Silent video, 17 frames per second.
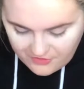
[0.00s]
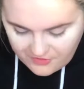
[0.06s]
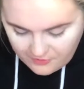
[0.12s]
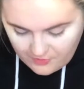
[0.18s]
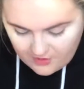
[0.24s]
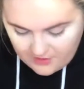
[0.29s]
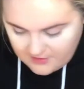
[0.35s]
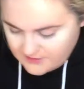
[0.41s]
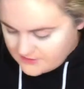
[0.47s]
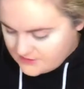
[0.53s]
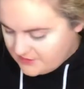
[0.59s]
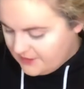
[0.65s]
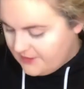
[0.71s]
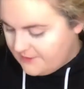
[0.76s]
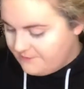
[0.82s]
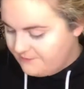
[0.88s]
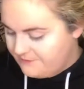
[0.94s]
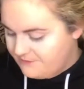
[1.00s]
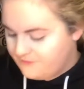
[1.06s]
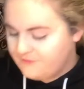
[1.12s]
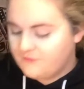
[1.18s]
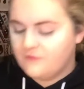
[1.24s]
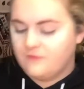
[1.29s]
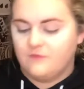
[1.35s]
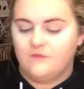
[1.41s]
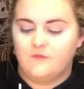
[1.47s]
Although honestly,
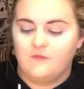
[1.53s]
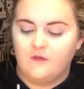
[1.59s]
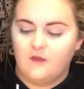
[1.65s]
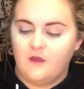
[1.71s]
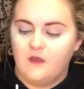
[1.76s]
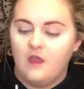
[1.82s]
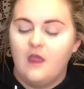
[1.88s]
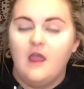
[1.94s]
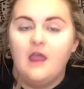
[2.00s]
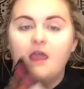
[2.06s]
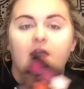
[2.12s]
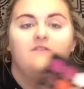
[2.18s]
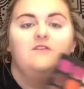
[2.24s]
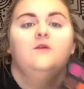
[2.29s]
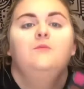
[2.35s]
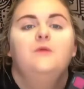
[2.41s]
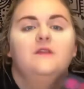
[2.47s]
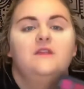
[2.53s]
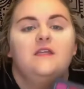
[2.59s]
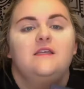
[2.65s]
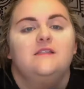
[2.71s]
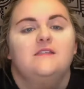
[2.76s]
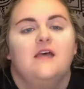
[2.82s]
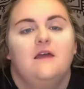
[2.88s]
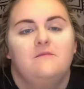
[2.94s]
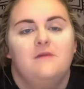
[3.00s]
if you put
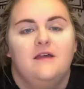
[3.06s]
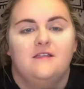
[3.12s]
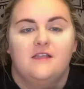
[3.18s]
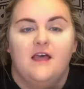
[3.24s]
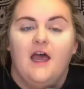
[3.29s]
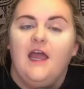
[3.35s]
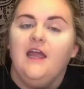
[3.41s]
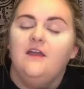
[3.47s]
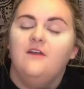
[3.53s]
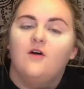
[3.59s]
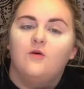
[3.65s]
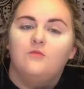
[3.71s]
these side by side,